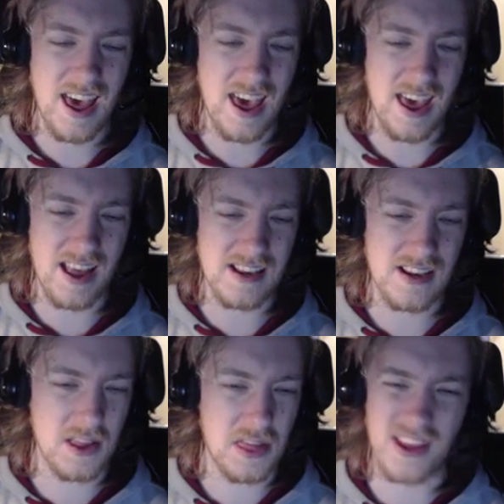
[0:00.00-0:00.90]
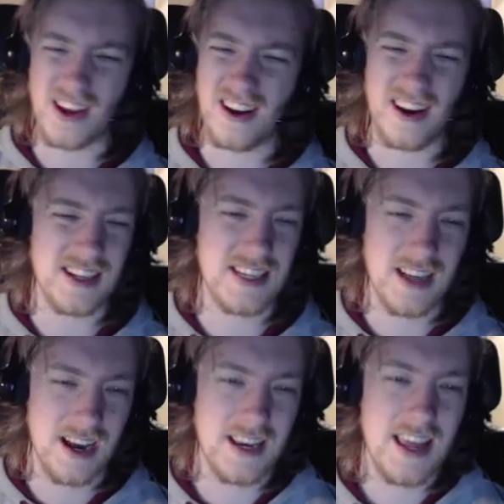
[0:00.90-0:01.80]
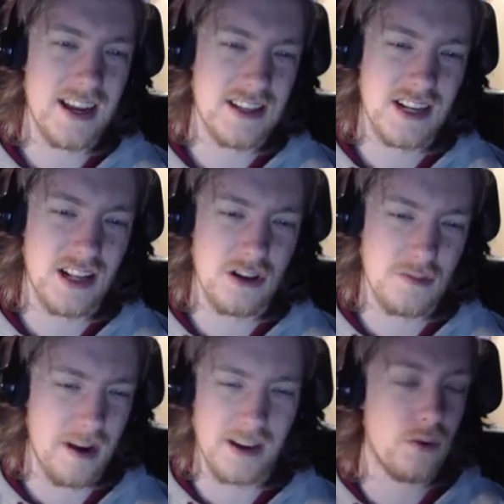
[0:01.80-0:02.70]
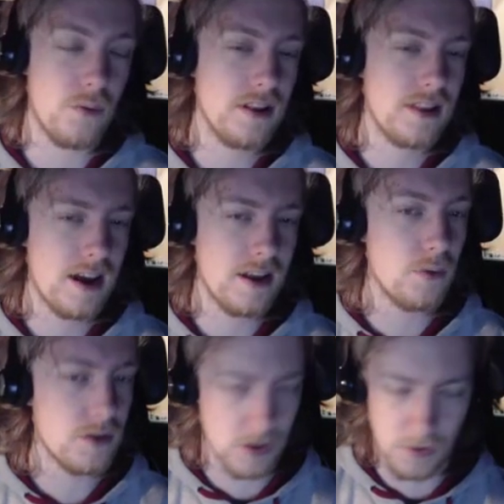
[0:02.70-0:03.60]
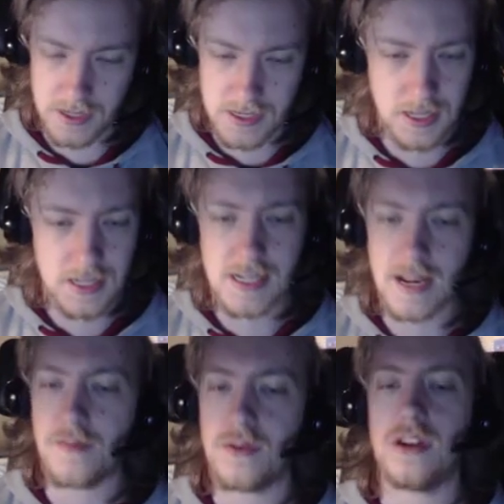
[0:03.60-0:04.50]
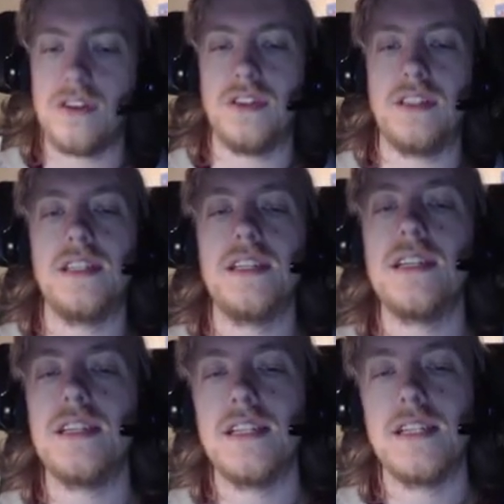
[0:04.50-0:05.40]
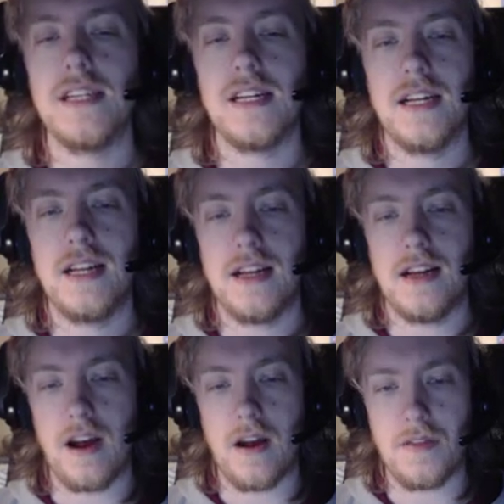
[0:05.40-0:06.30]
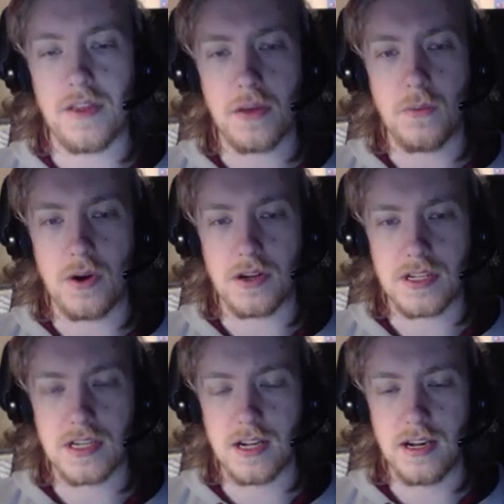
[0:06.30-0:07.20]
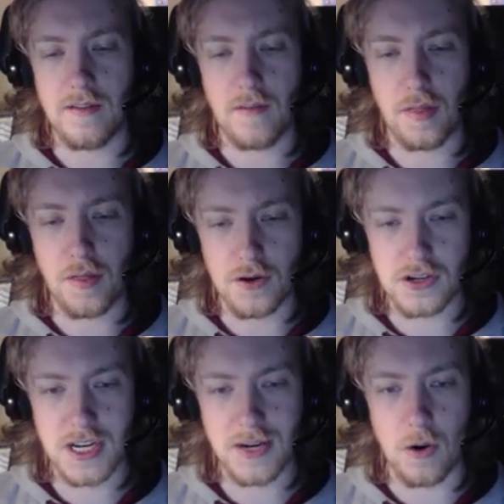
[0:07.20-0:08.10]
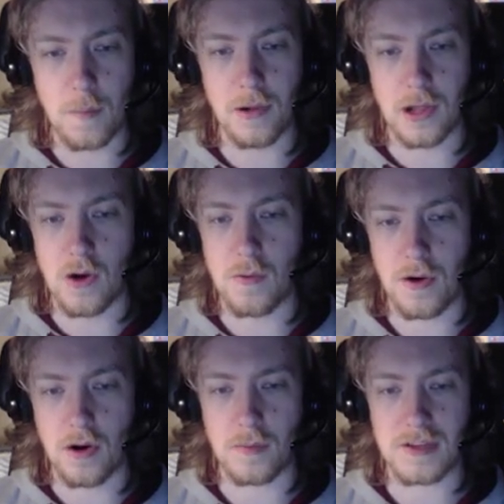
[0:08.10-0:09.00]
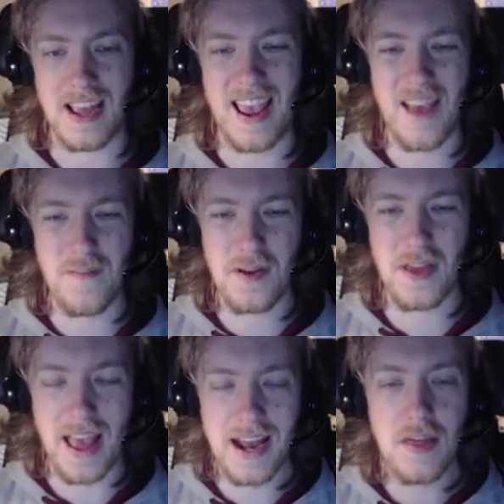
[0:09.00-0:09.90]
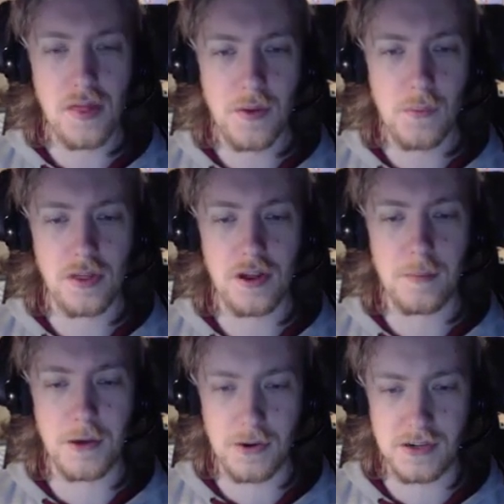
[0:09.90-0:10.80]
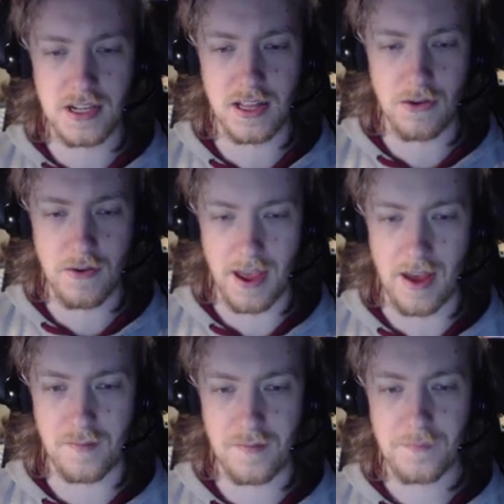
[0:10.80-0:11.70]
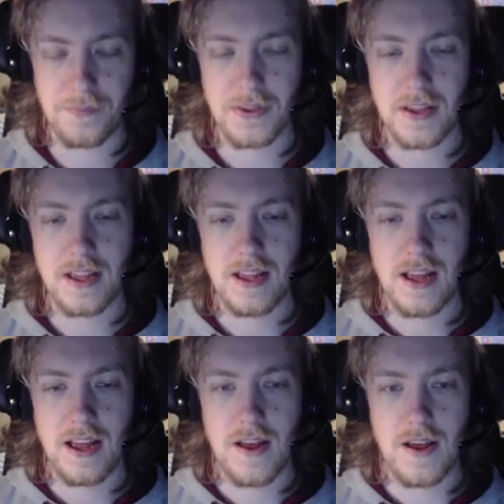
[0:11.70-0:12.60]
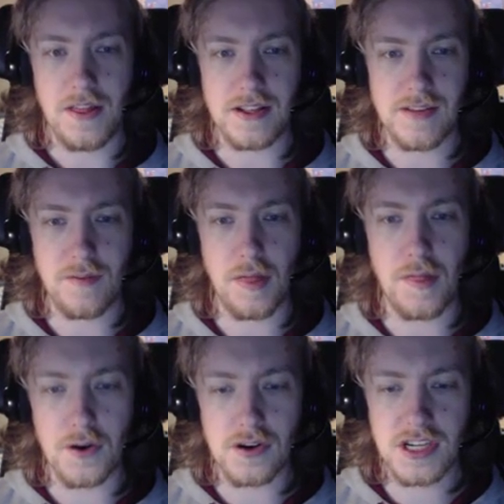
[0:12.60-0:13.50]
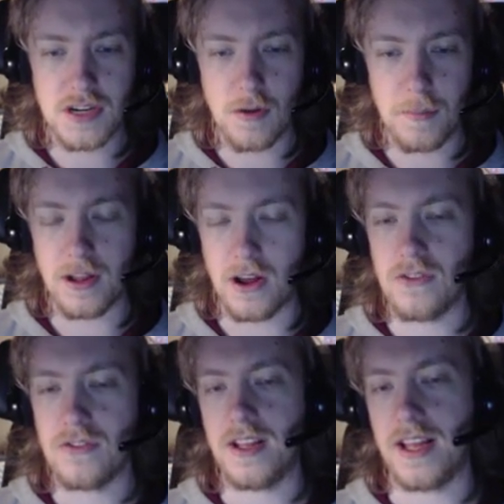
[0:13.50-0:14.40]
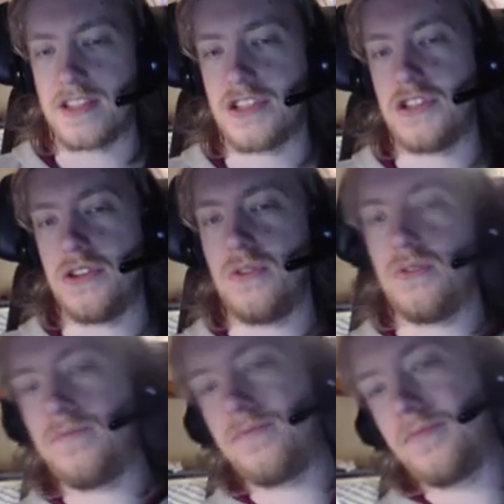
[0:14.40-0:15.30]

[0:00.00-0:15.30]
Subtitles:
and you think, 99, yeah, it's close, but I don't want that. You want to go instantly to level 100, and then you want level 13 or below Pokemon. So anything with an immunity that you have that's level 13 or below gets to